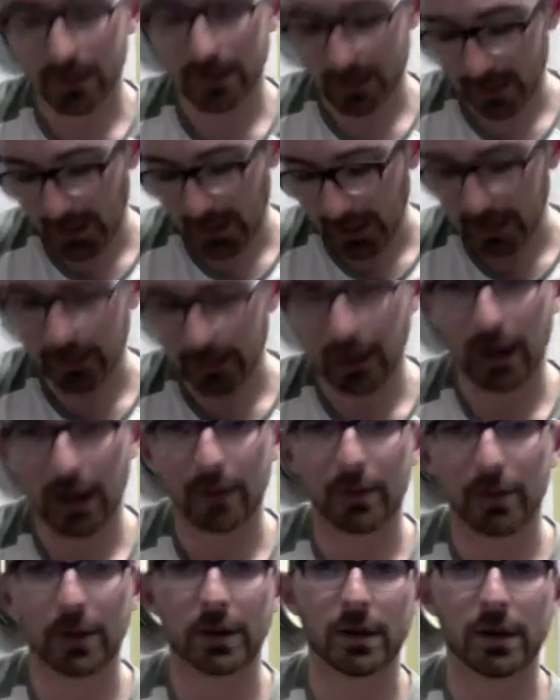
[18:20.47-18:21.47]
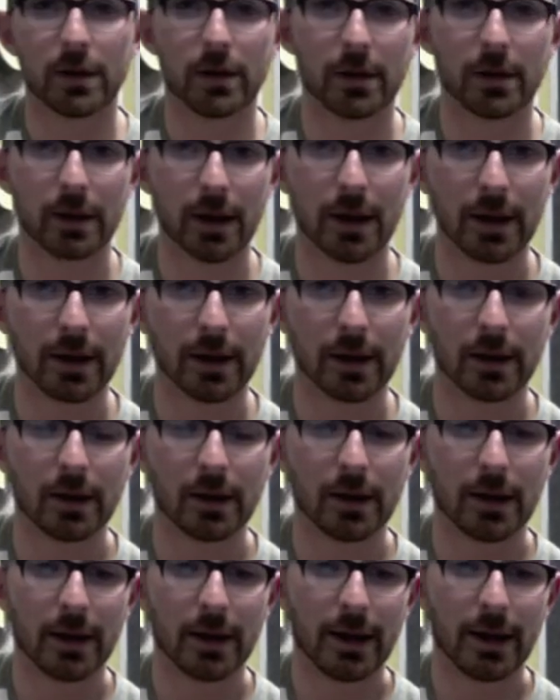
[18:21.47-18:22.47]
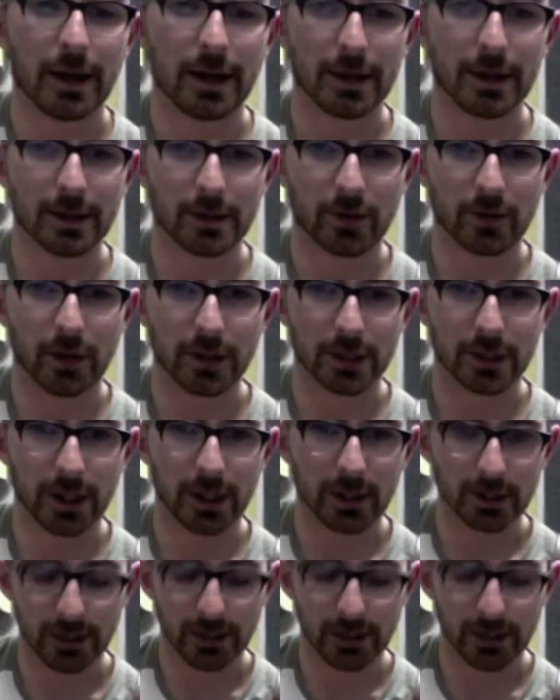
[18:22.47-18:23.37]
hitting the harmonic on another, and it's quite challenging.